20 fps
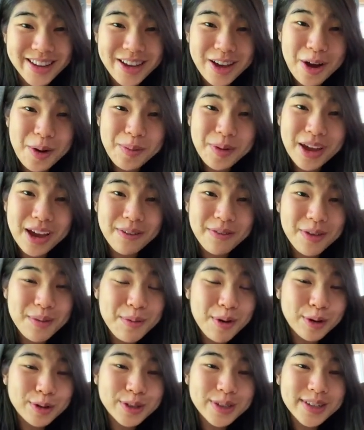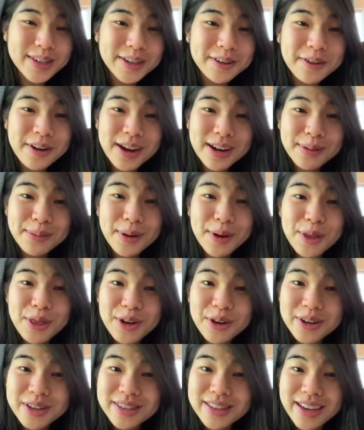I hope you have the most incredible
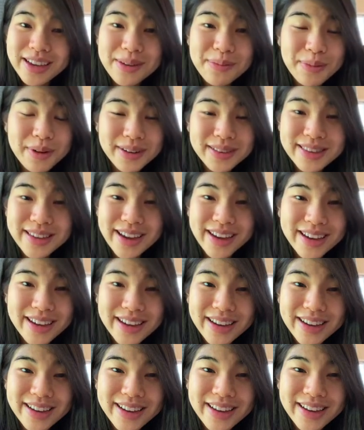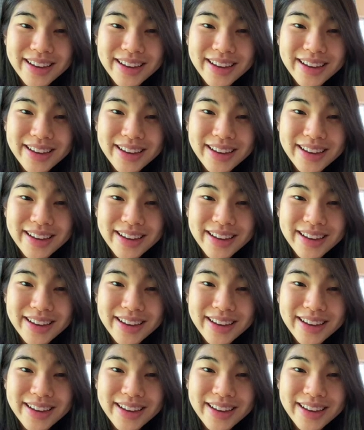32nd birthday.